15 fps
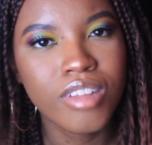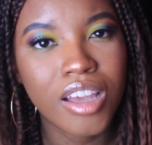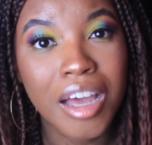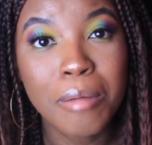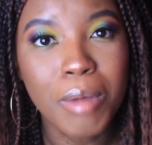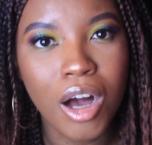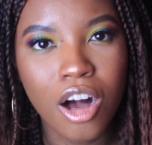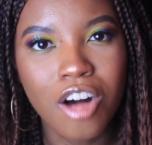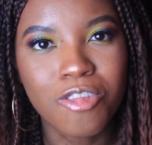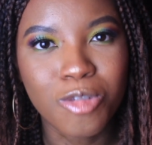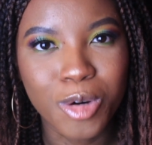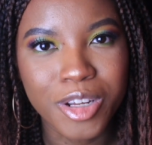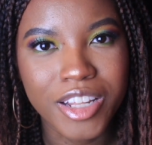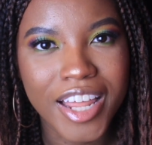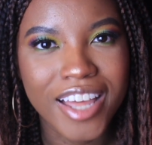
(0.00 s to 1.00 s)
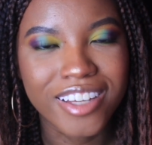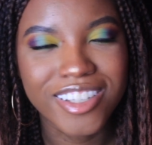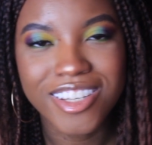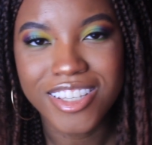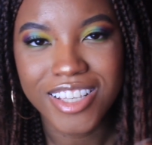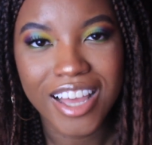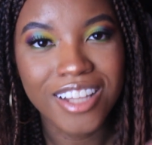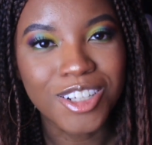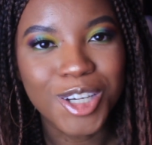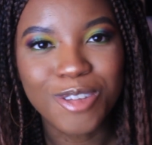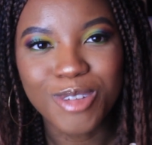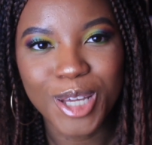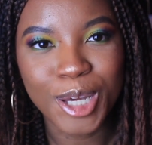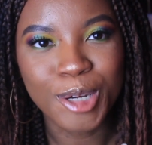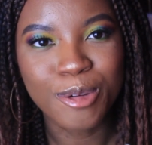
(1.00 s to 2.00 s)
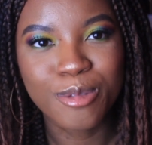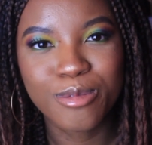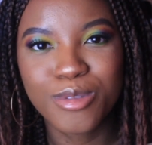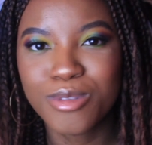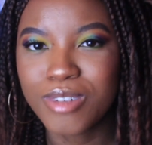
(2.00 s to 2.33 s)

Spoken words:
I'm all for that because I love e.l.f.